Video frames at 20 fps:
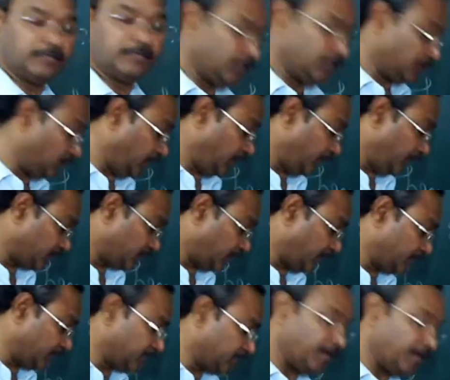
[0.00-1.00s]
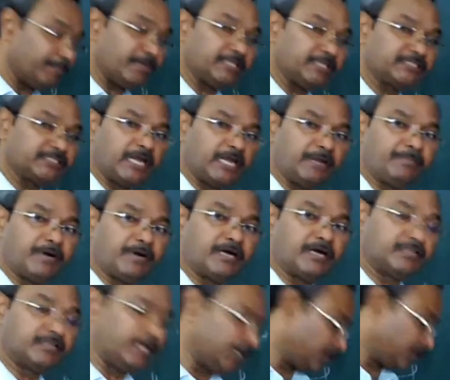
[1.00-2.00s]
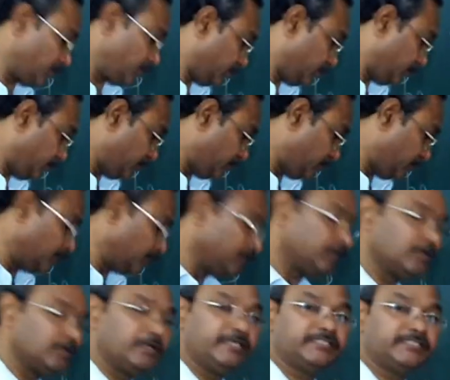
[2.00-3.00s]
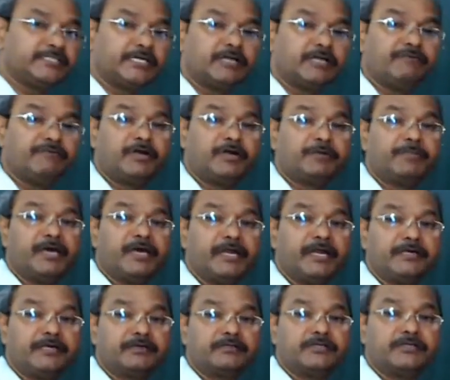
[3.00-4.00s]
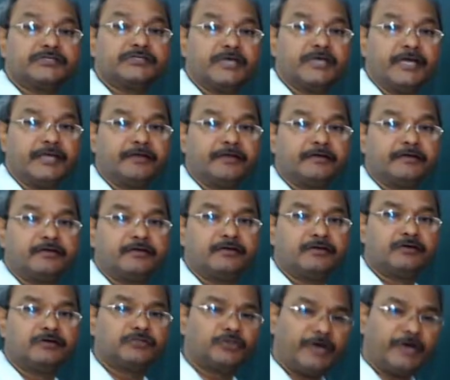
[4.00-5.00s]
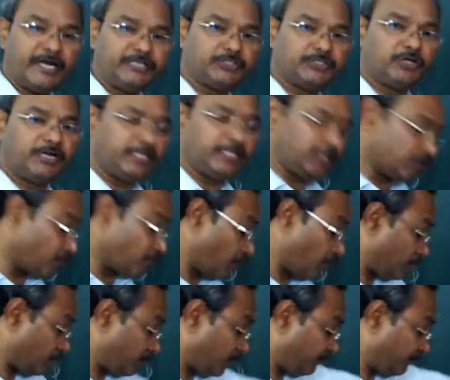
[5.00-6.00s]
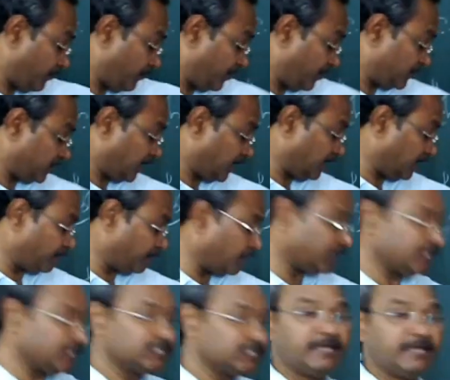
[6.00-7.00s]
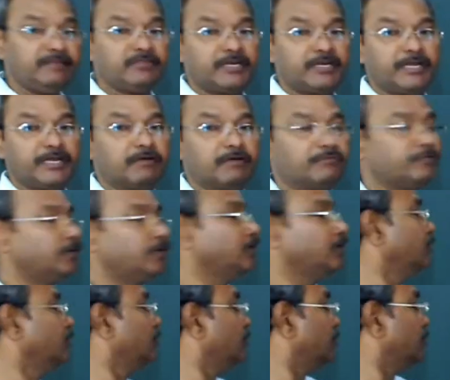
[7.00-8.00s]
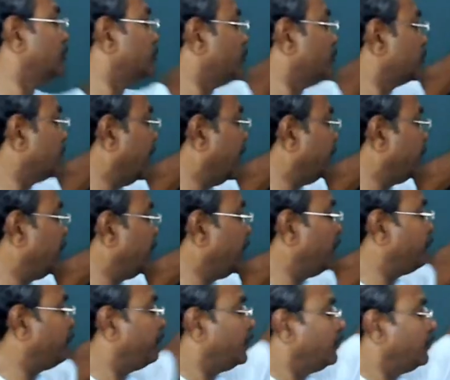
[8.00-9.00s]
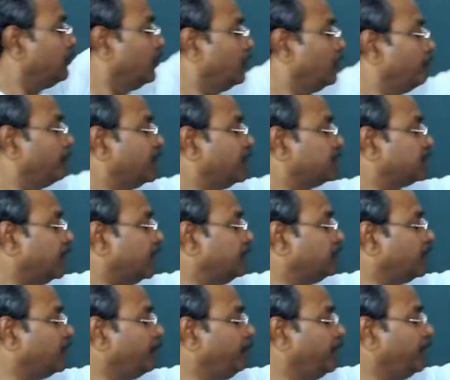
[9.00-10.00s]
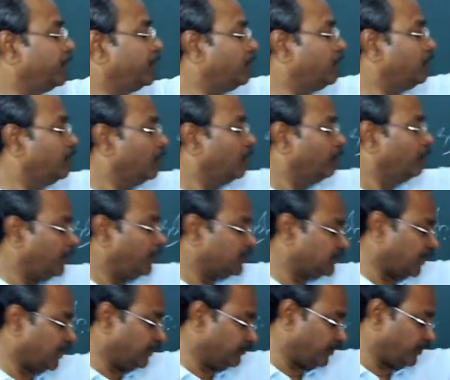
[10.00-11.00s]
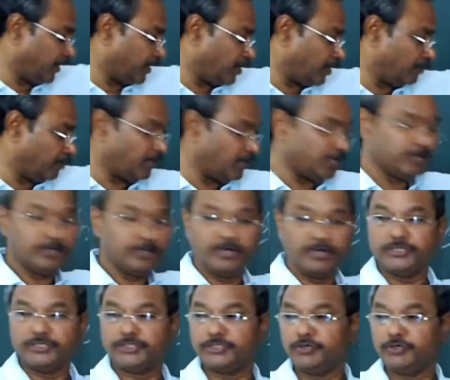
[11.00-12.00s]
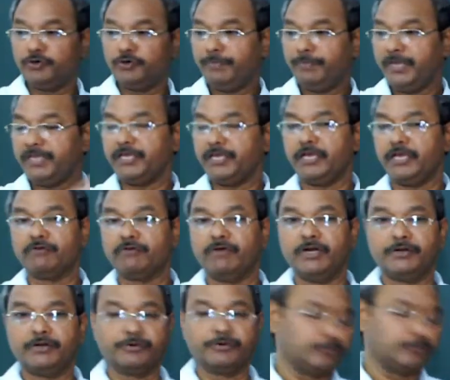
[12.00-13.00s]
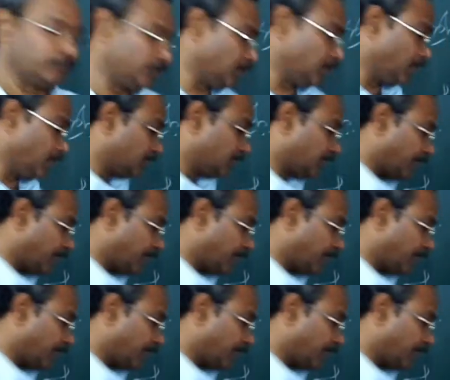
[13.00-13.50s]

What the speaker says: This is the imaginary part that is signified by writing this side. So actually the quantum of imaginary part is sin 3 alpha. So sin 3 alpha plus sin 3 beta plus sin 3 gamma should be equal to the